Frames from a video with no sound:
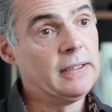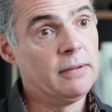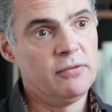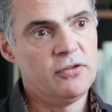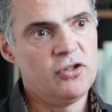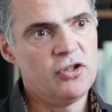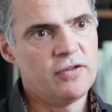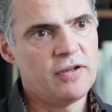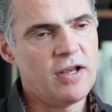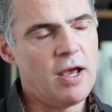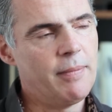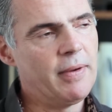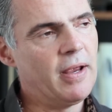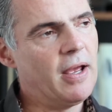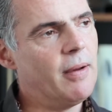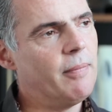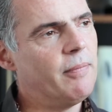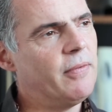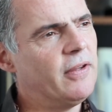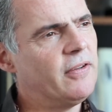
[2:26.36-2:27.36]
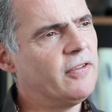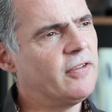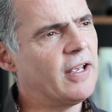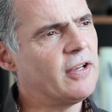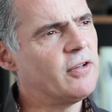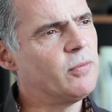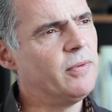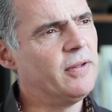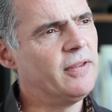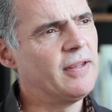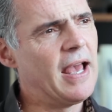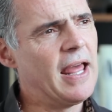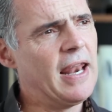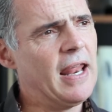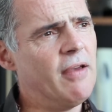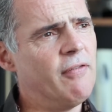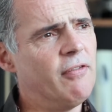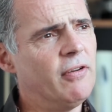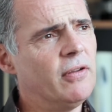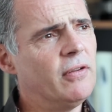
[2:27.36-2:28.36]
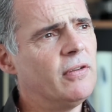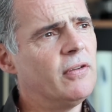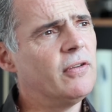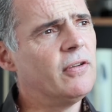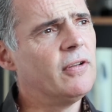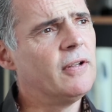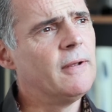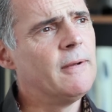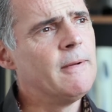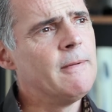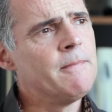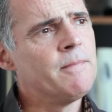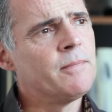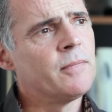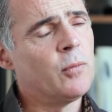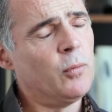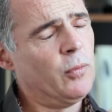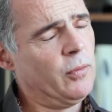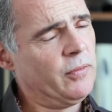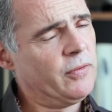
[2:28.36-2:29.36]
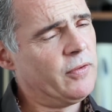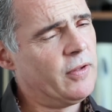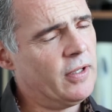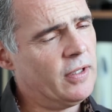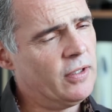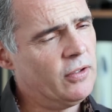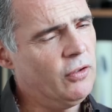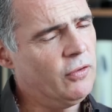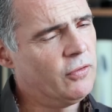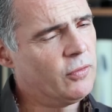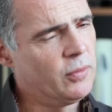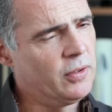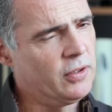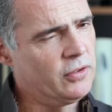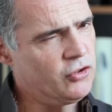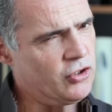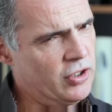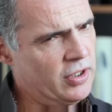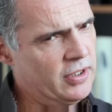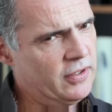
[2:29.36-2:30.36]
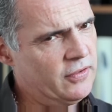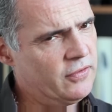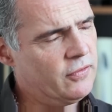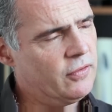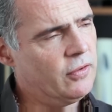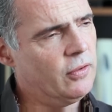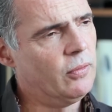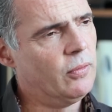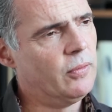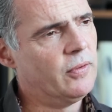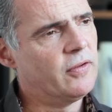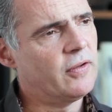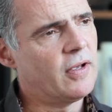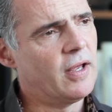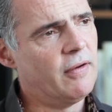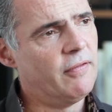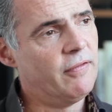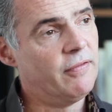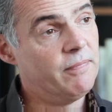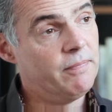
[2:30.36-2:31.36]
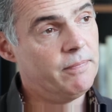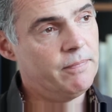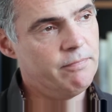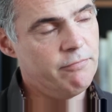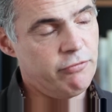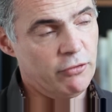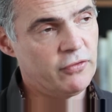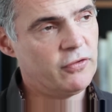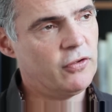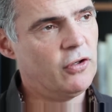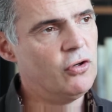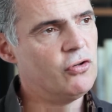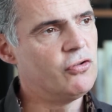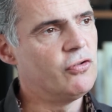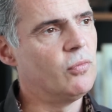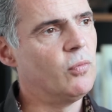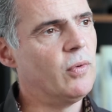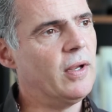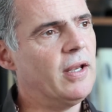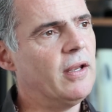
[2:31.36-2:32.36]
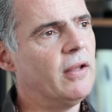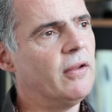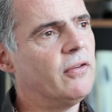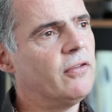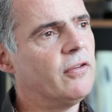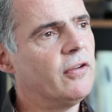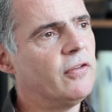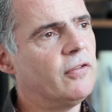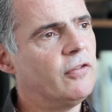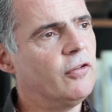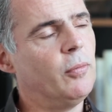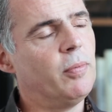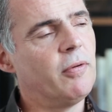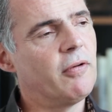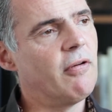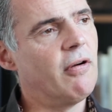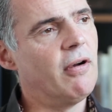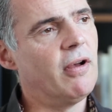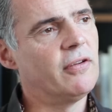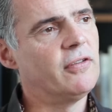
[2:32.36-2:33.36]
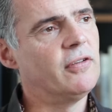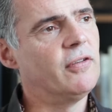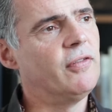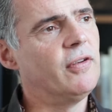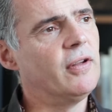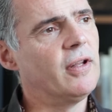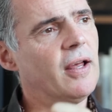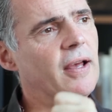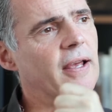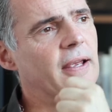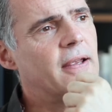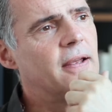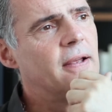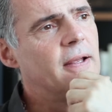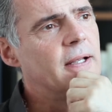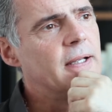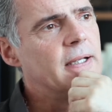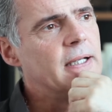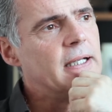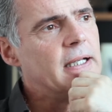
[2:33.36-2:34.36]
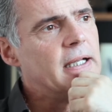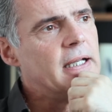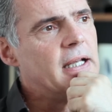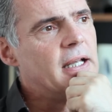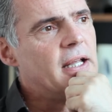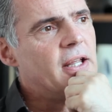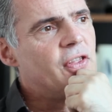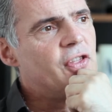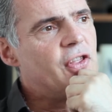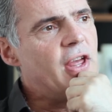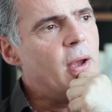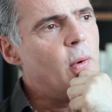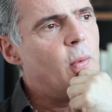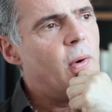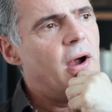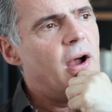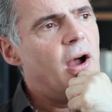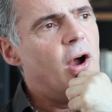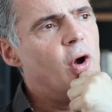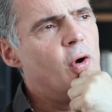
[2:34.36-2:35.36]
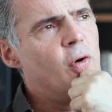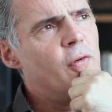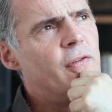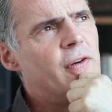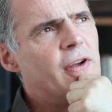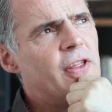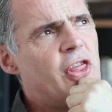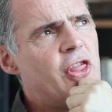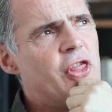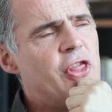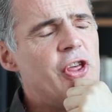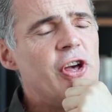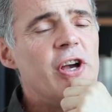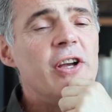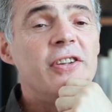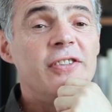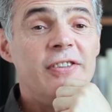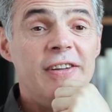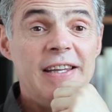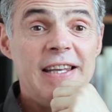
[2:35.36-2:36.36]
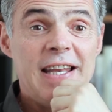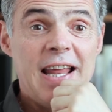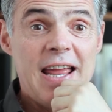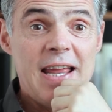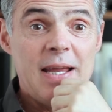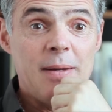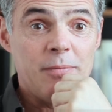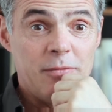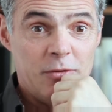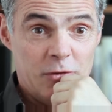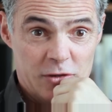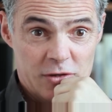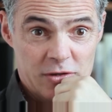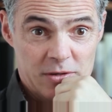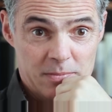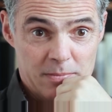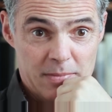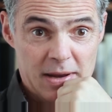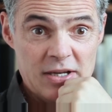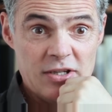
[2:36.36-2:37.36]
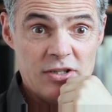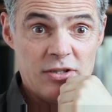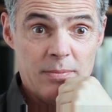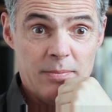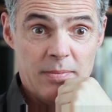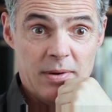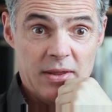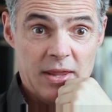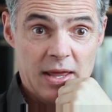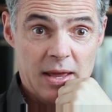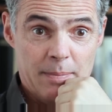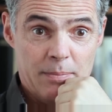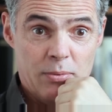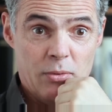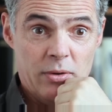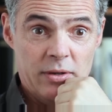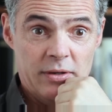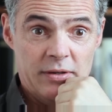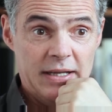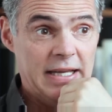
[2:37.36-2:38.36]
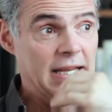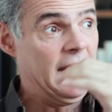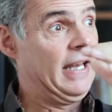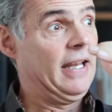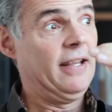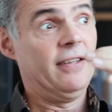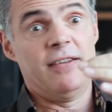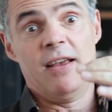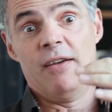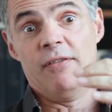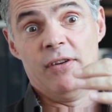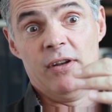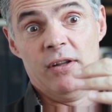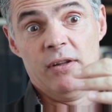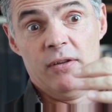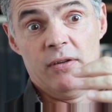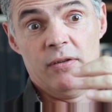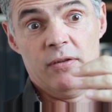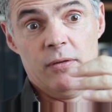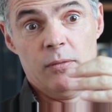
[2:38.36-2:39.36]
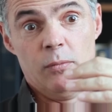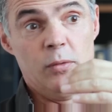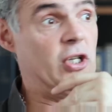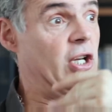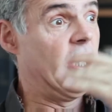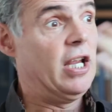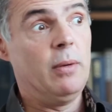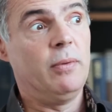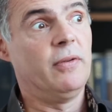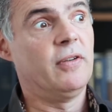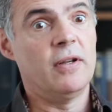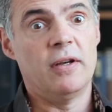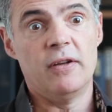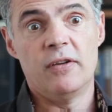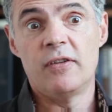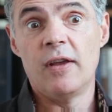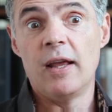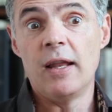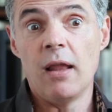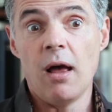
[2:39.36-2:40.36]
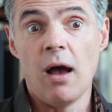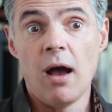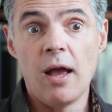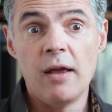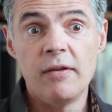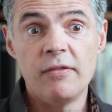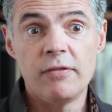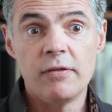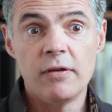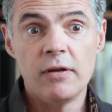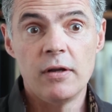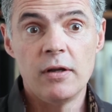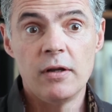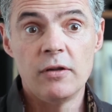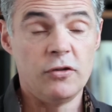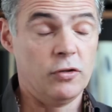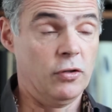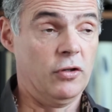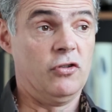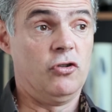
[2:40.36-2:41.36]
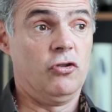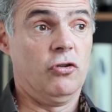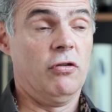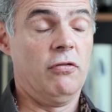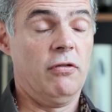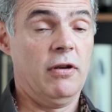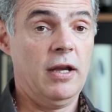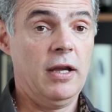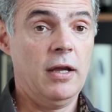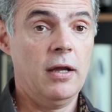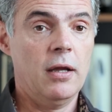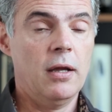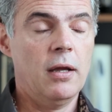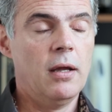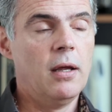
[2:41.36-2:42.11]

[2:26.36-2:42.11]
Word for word: It was just coming up this section with Dan Evans, who was the News of World journalist who was kind of prosecution witness, a supergrass, if you like there were over 30 names you could mention by that point in his evidence, which he was going to say live to the jury.